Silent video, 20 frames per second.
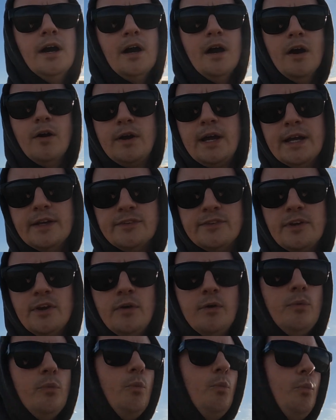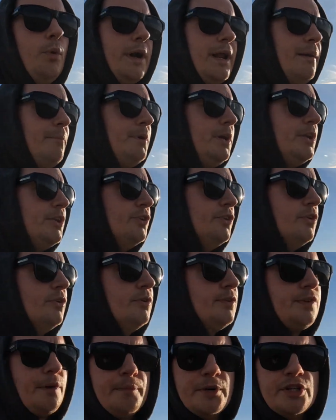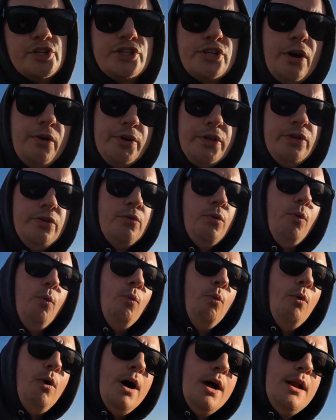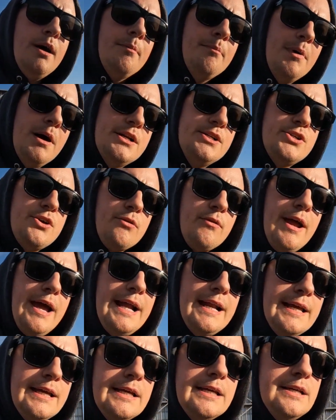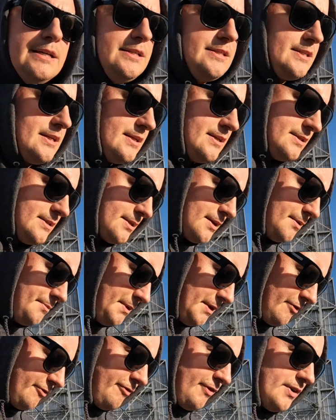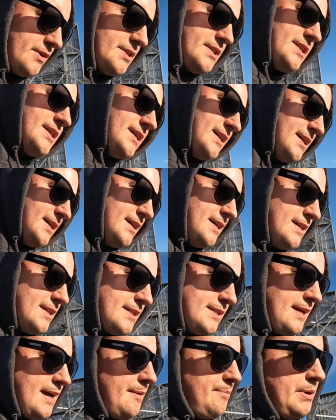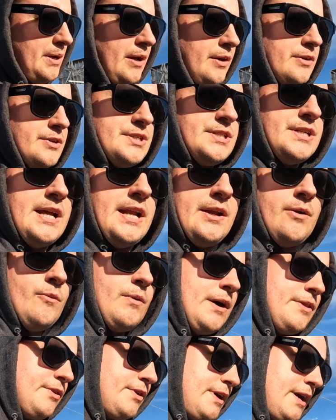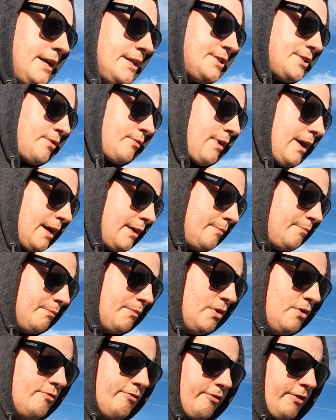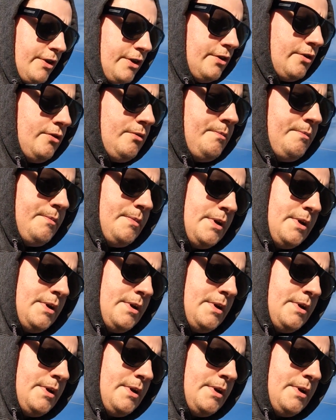Okay, so what I'm gonna do is I'm gonna show you what a mud terrain is. It's gonna be the first step in understanding whether or not it's the right move for you.